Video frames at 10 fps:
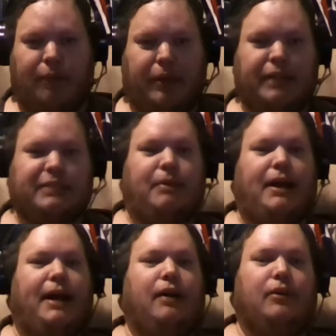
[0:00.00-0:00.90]
because of my
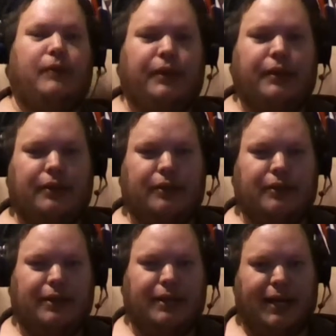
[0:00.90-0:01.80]
health.
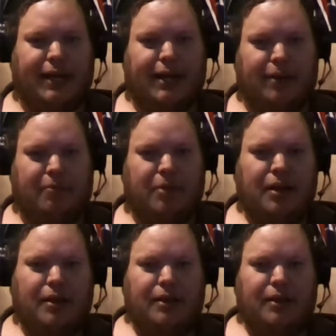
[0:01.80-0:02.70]
Um,
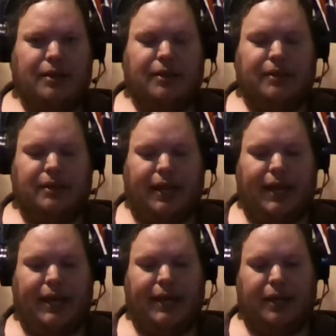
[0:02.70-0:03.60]

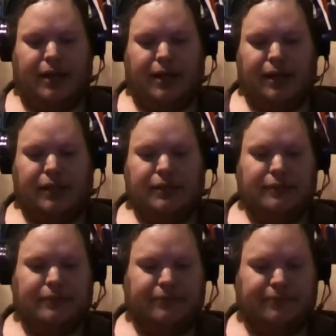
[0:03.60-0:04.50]
and
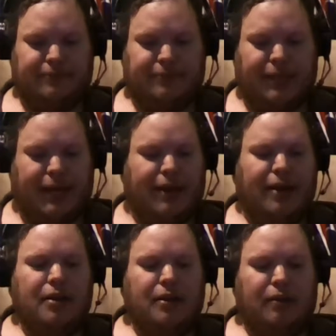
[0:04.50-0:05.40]
yeah,
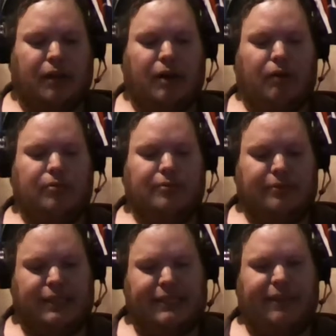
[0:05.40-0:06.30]
well,
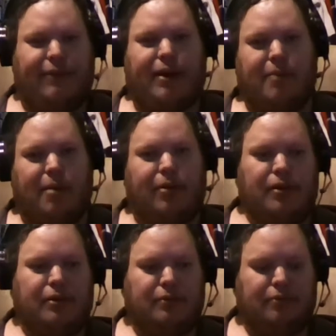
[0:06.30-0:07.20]
let's see if I can remember.
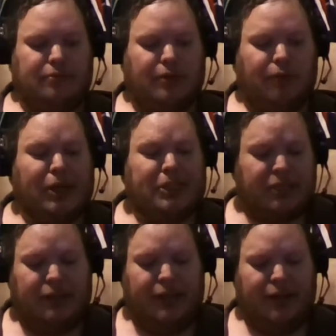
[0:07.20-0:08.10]

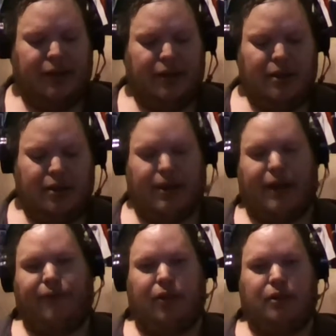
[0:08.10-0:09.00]
Originally, when
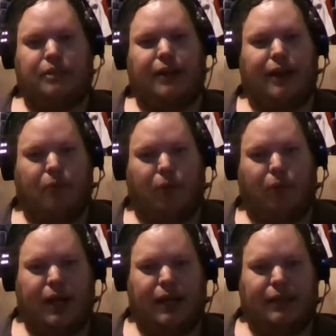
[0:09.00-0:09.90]
I first started
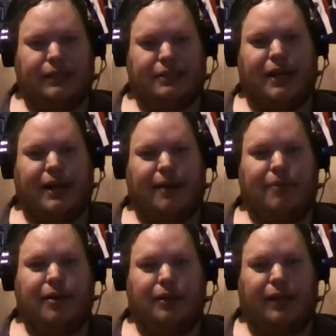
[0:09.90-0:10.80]
working at this job
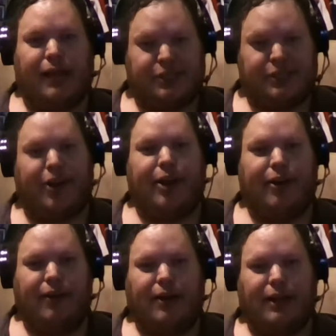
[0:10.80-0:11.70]
last
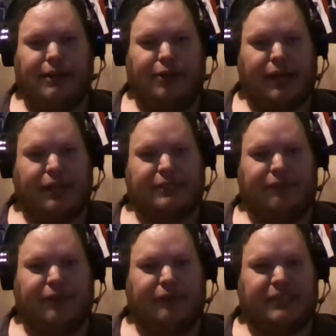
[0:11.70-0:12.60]
year in
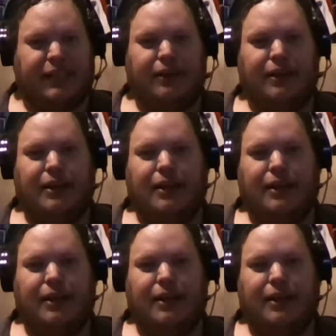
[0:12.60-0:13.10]
2015,